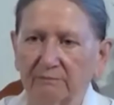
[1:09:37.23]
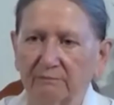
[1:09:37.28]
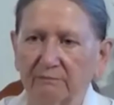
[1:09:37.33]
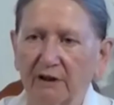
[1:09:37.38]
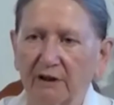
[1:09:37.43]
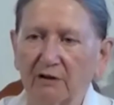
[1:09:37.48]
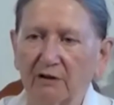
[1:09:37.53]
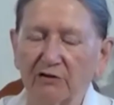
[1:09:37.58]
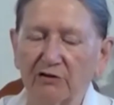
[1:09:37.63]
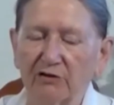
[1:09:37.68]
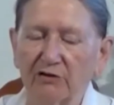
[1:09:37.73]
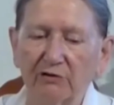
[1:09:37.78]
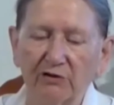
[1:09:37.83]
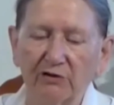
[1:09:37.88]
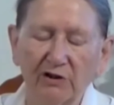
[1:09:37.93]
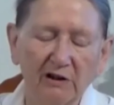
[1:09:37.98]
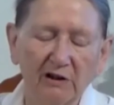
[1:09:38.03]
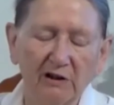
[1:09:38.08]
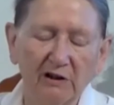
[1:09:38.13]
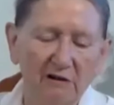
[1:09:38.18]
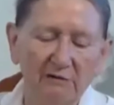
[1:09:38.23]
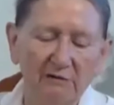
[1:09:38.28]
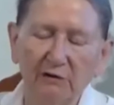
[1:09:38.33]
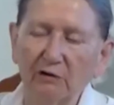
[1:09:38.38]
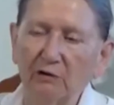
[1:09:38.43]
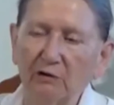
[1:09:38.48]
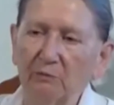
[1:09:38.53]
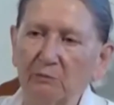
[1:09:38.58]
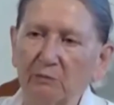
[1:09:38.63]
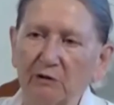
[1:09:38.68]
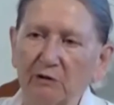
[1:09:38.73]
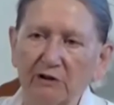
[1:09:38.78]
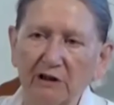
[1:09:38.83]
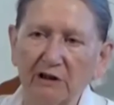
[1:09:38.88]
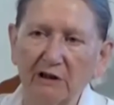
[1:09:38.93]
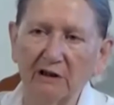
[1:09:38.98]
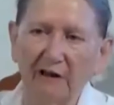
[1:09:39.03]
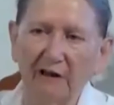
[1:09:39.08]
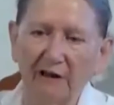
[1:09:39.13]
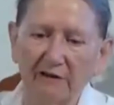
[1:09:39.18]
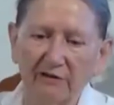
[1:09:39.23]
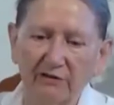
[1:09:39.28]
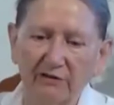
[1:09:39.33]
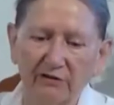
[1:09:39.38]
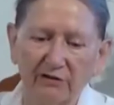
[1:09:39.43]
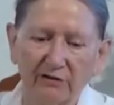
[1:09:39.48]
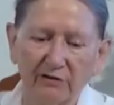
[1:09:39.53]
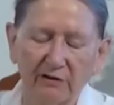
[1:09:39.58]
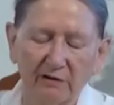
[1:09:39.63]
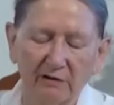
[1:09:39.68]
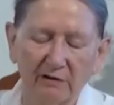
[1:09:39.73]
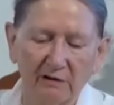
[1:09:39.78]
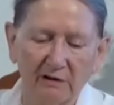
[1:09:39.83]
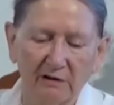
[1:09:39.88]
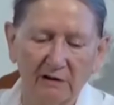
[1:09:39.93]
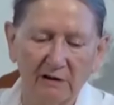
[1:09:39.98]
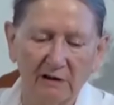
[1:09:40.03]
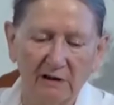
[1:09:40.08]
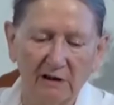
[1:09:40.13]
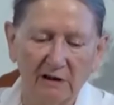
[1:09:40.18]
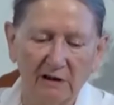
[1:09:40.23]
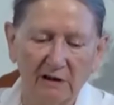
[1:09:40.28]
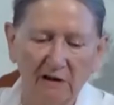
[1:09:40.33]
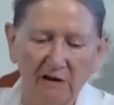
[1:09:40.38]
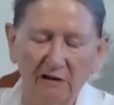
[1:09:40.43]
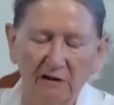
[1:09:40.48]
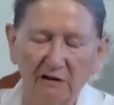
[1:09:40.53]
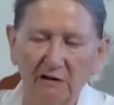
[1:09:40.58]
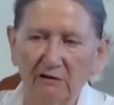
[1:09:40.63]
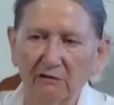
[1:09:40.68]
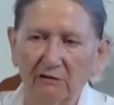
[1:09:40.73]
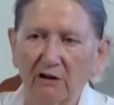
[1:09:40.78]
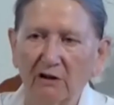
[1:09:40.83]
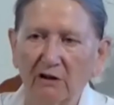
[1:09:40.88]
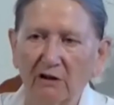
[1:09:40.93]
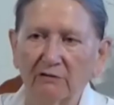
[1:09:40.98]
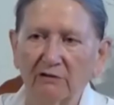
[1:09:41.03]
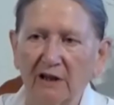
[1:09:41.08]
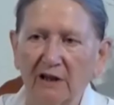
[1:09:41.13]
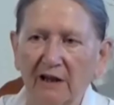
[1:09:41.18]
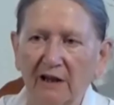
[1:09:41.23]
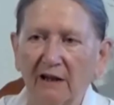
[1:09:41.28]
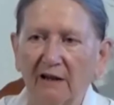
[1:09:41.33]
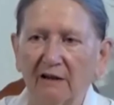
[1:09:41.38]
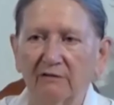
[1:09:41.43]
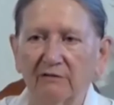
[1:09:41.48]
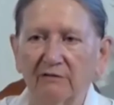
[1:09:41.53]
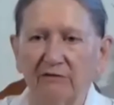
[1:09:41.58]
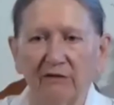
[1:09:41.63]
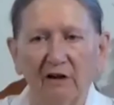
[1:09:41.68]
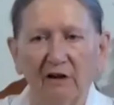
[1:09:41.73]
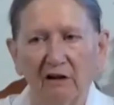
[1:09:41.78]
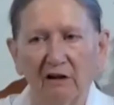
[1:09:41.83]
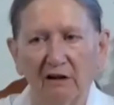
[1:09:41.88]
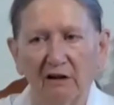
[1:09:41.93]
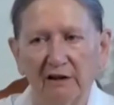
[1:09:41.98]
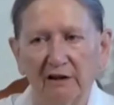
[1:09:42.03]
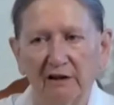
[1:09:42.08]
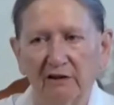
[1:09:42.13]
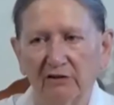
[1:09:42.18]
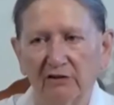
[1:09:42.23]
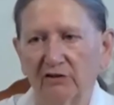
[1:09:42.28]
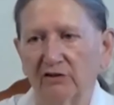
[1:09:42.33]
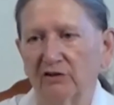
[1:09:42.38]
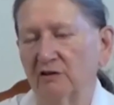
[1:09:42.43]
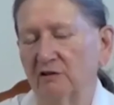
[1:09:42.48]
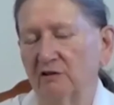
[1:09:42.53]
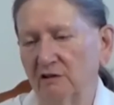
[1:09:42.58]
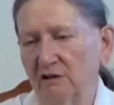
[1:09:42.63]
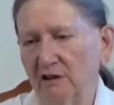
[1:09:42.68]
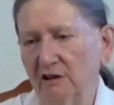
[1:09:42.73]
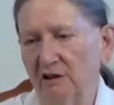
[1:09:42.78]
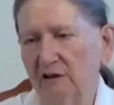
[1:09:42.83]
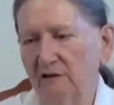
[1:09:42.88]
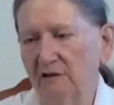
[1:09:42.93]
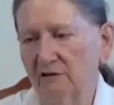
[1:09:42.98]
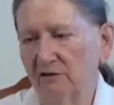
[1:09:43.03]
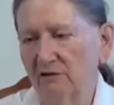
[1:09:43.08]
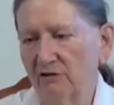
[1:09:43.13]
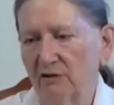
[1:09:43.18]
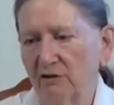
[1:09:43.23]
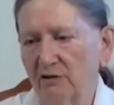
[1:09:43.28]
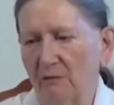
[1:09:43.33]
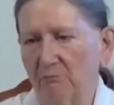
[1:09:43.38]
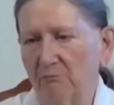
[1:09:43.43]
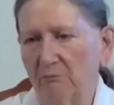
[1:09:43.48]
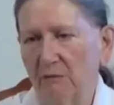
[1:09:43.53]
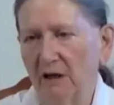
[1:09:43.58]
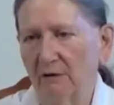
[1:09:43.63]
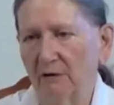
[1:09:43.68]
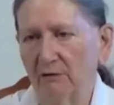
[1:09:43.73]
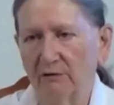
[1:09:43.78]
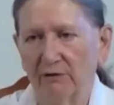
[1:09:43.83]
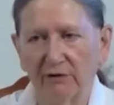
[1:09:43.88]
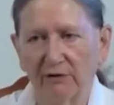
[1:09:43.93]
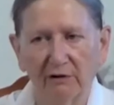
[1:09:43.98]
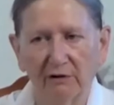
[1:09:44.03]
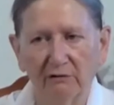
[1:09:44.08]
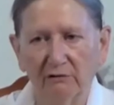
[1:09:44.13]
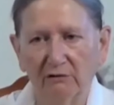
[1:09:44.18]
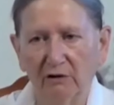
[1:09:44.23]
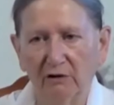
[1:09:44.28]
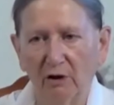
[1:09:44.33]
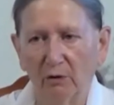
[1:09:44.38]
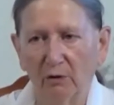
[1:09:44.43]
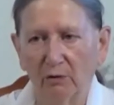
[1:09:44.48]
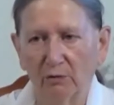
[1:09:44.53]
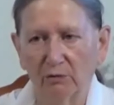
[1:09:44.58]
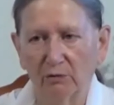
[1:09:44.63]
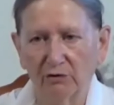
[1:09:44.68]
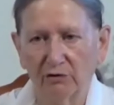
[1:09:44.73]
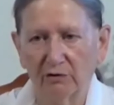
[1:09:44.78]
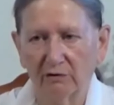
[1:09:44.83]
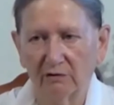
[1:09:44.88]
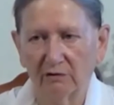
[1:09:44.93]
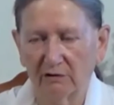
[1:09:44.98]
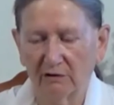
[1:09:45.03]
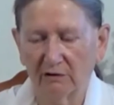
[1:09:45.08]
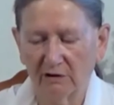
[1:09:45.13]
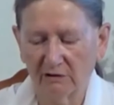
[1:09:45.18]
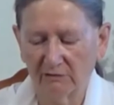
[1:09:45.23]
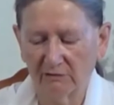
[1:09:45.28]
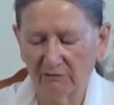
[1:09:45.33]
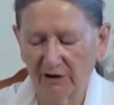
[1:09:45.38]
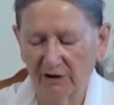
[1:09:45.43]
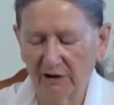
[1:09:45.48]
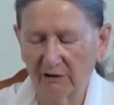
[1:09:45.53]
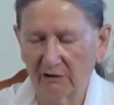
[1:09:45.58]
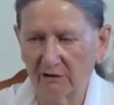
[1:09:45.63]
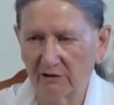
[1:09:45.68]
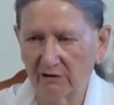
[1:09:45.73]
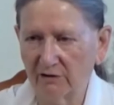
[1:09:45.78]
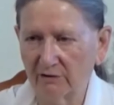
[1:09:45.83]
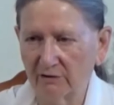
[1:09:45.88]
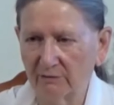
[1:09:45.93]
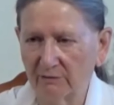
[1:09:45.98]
Because you see, if you're bodiless, you don't have eyes, ears, mouth, nose, and fingers.